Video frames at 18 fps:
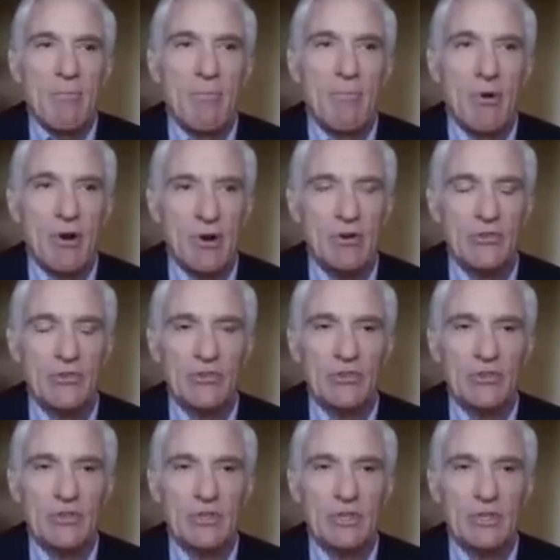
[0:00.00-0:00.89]

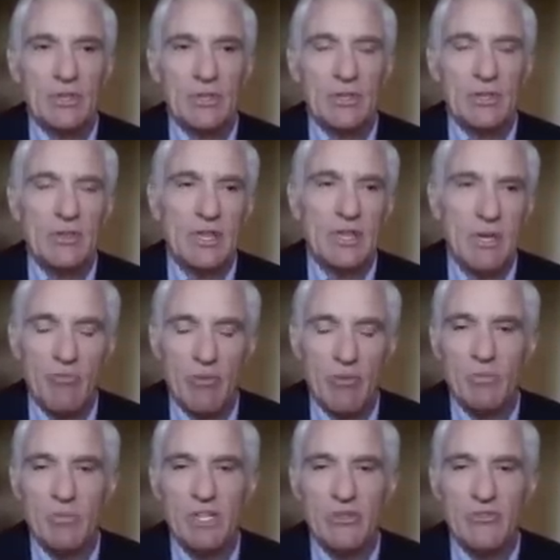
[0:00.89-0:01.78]
Birx, they
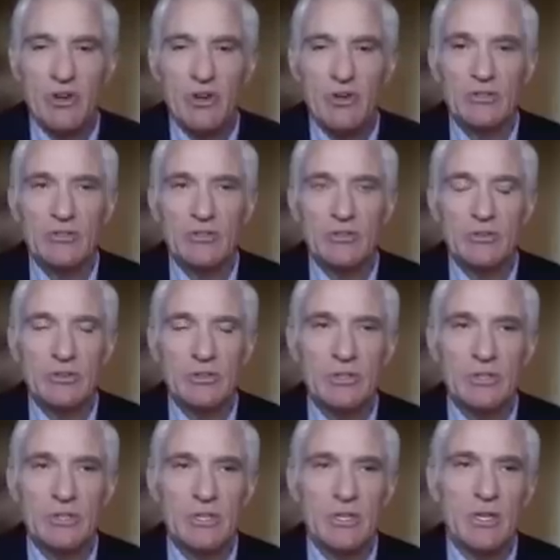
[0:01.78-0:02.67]
would be turned to.